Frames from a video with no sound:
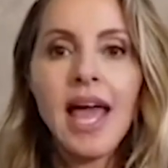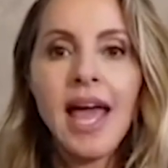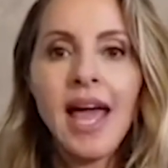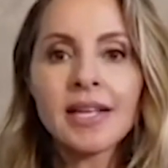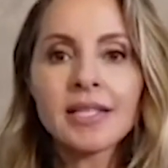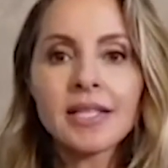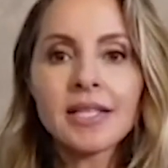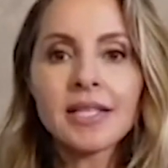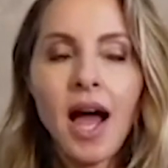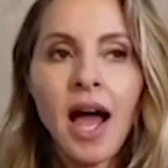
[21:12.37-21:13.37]
And
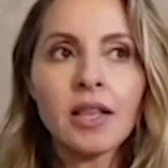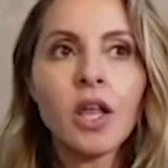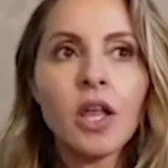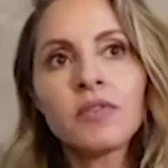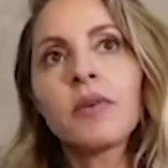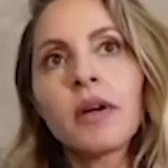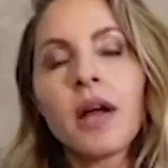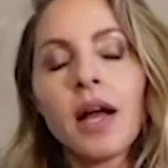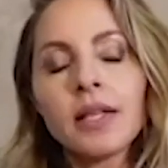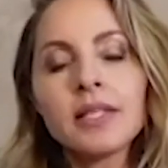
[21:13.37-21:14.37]
I loved the
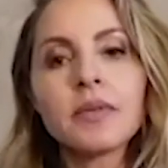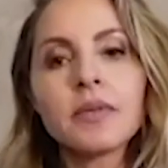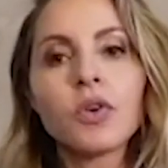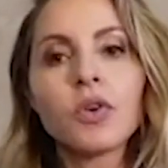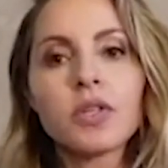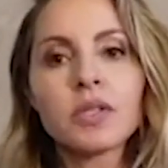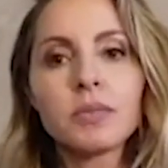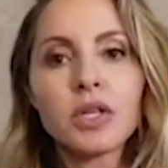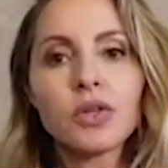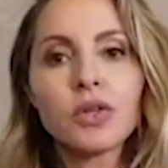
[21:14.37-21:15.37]
concepts of A Course in
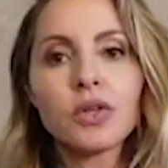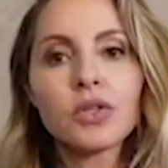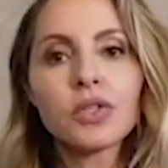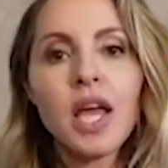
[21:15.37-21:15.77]
Miracles.